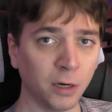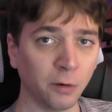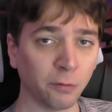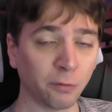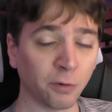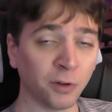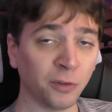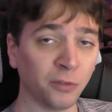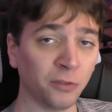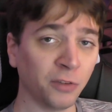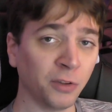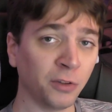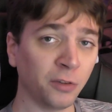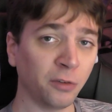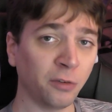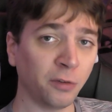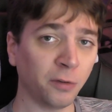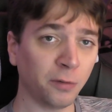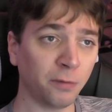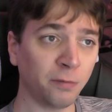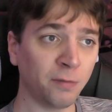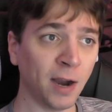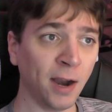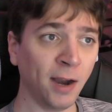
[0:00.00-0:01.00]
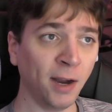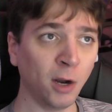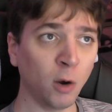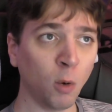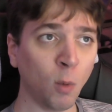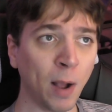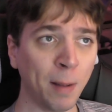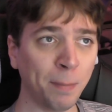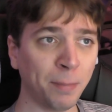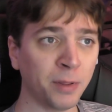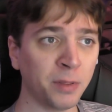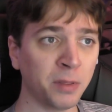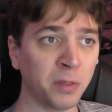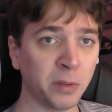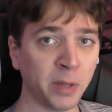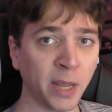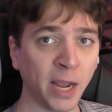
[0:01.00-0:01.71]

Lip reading: For instance, firing a weapon,